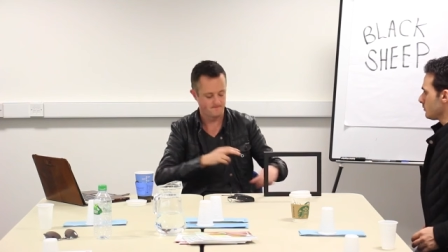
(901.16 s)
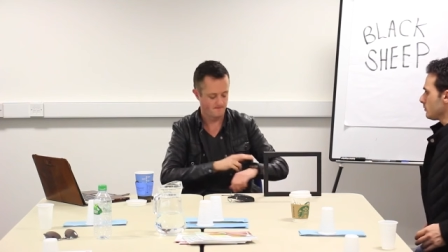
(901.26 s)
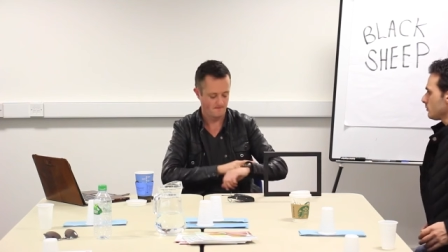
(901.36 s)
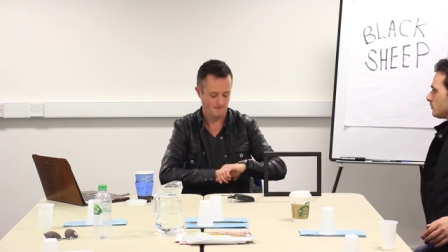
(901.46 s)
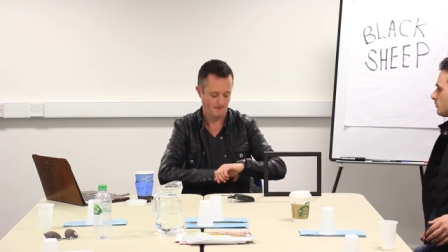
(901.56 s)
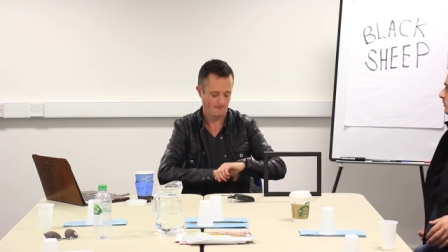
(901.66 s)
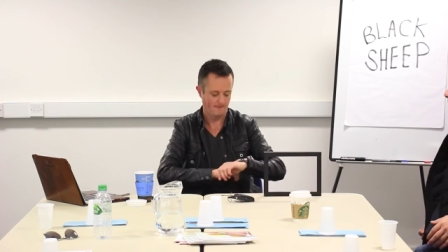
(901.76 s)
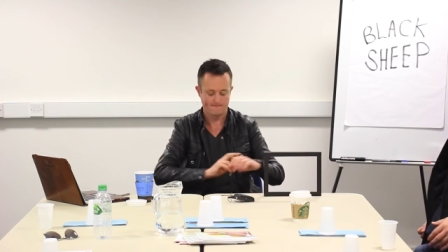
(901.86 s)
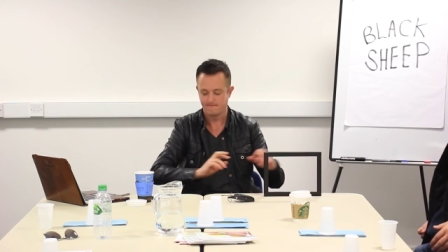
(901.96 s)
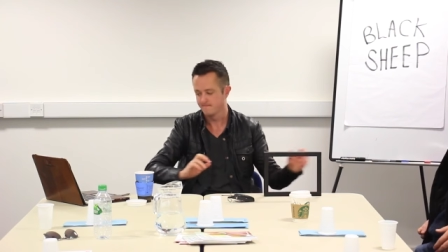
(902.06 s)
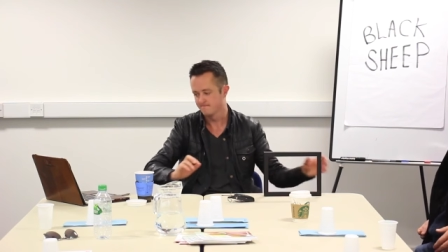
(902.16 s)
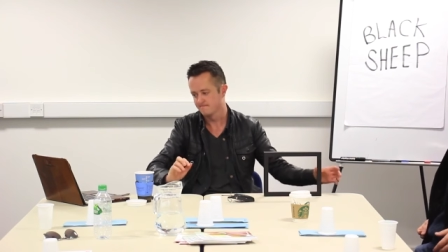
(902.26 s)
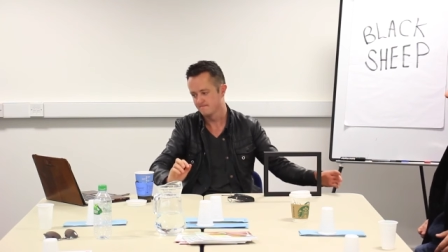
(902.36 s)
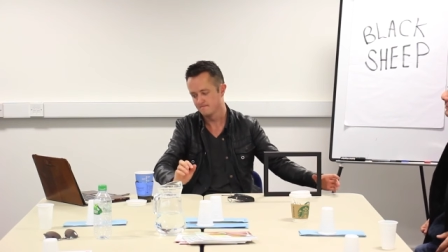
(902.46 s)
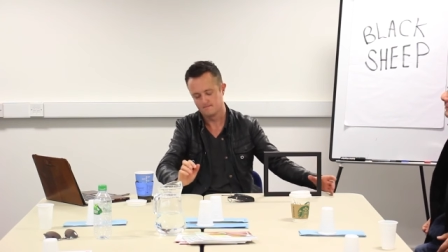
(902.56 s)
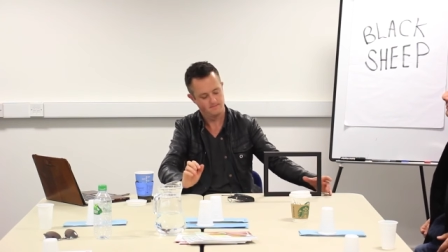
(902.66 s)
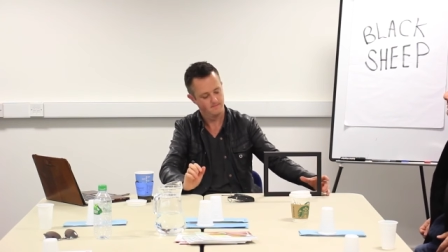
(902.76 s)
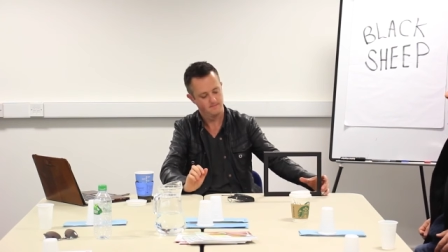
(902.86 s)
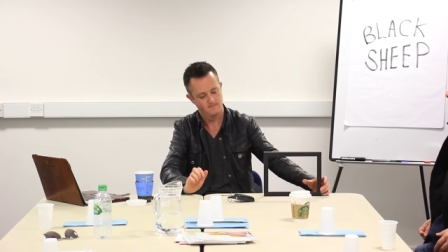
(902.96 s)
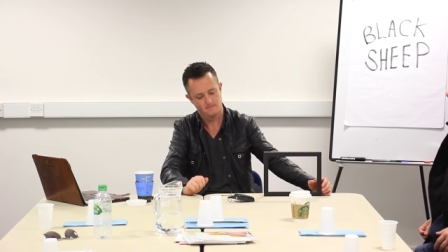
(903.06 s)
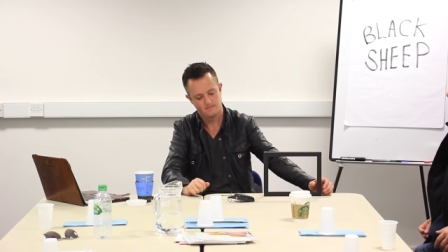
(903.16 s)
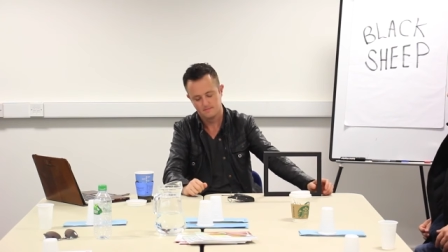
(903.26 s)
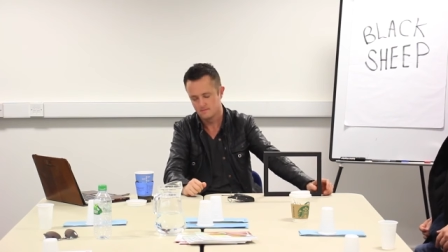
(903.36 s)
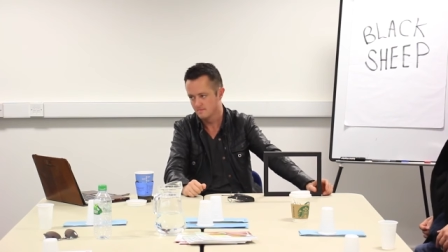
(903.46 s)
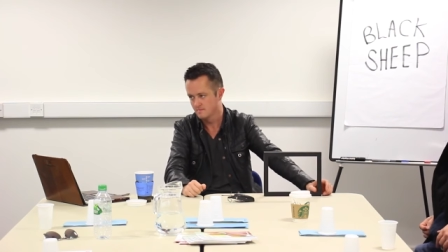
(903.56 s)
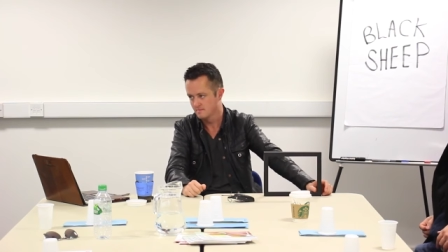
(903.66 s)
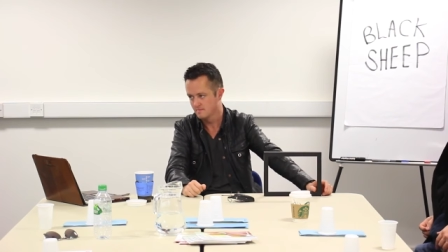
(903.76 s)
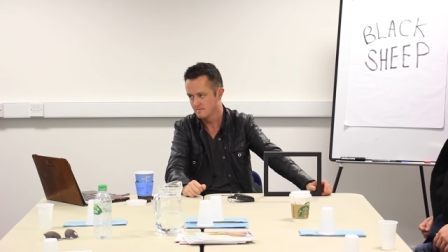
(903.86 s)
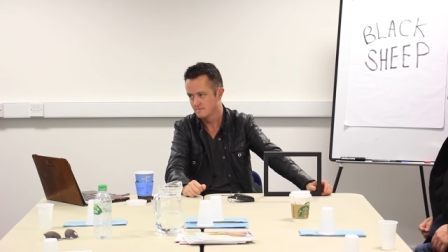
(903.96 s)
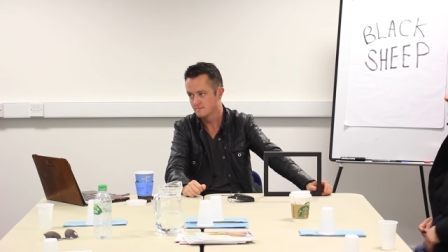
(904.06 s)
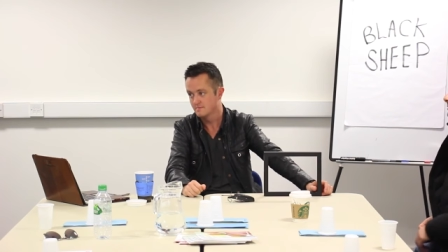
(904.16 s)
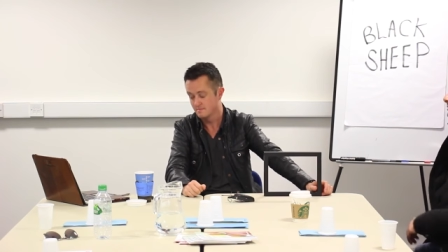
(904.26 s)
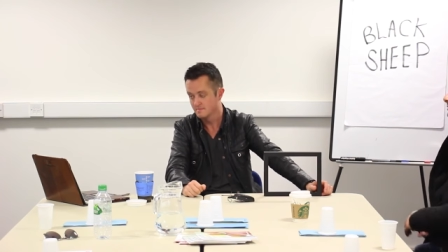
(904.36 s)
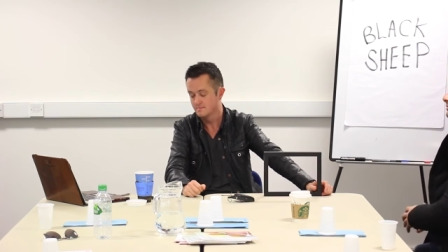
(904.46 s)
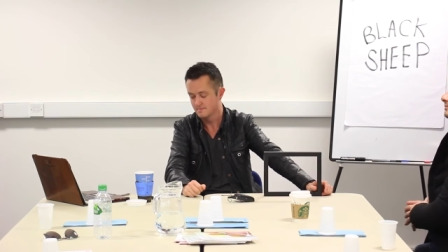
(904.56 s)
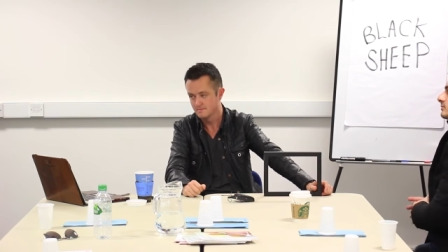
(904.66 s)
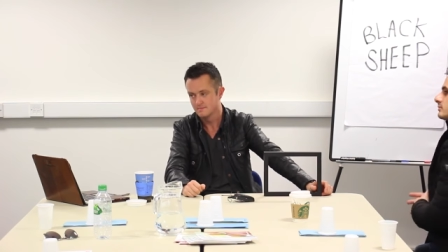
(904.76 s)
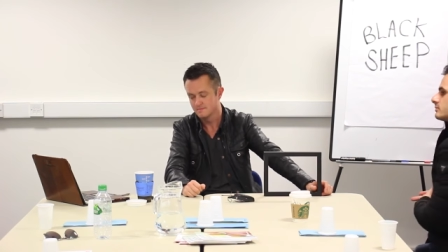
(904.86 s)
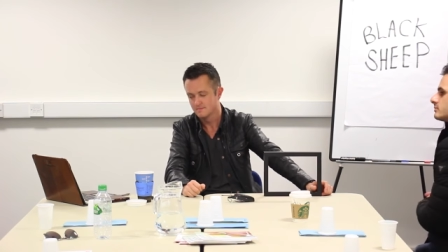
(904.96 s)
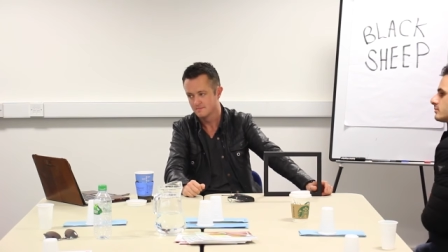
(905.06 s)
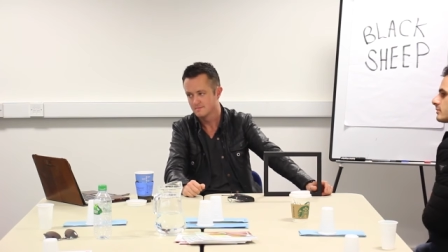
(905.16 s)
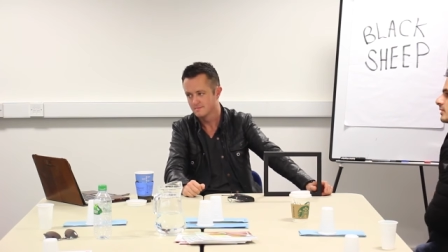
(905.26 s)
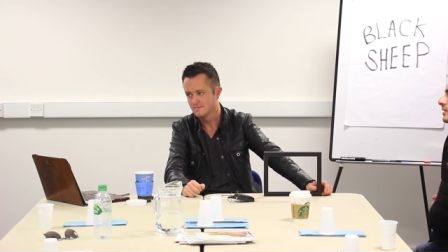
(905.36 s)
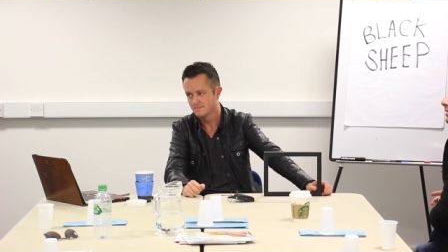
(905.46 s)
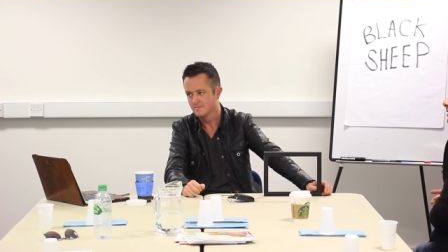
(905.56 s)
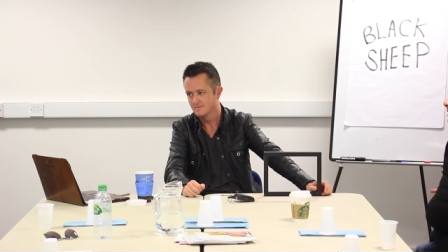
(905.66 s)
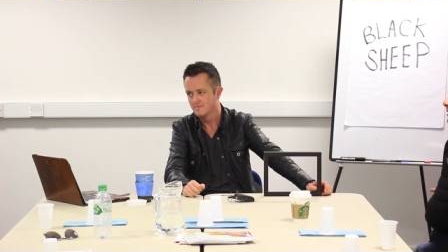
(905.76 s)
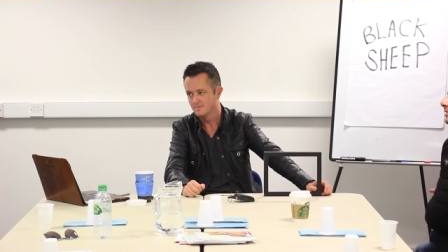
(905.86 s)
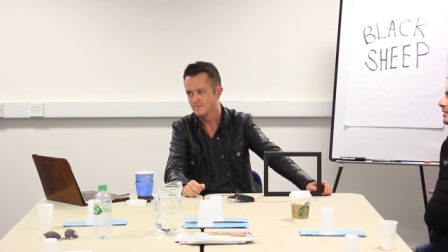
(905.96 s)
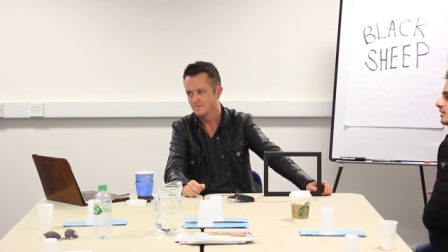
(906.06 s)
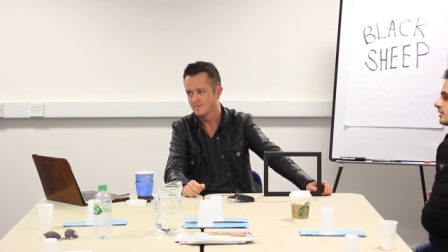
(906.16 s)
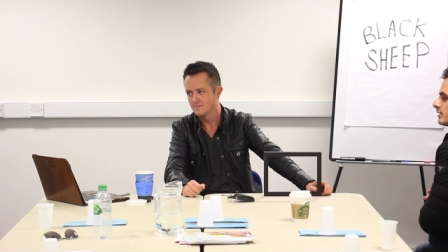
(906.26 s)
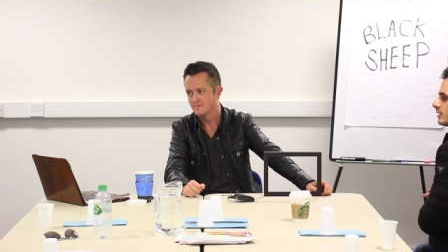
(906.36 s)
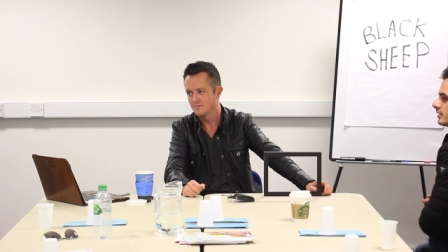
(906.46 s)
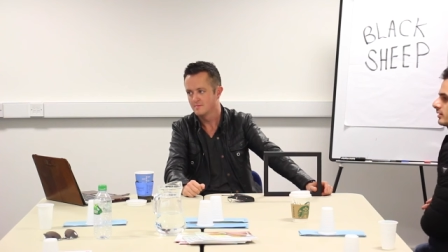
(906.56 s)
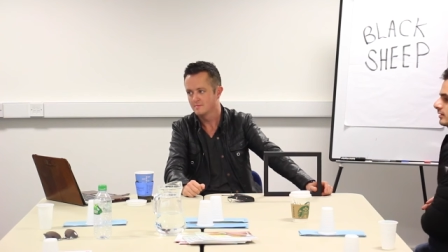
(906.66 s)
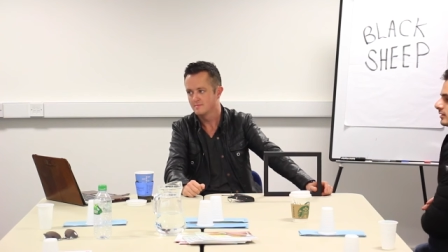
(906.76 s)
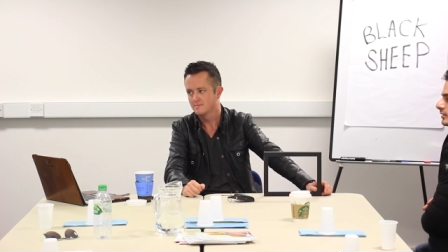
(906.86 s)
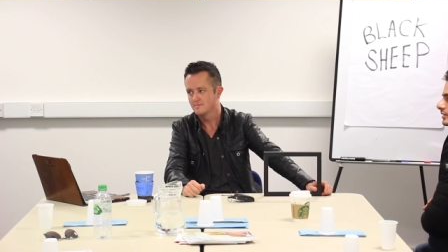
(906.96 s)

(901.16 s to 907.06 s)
just say like, life is short. To see a girl, I'll go and say hello.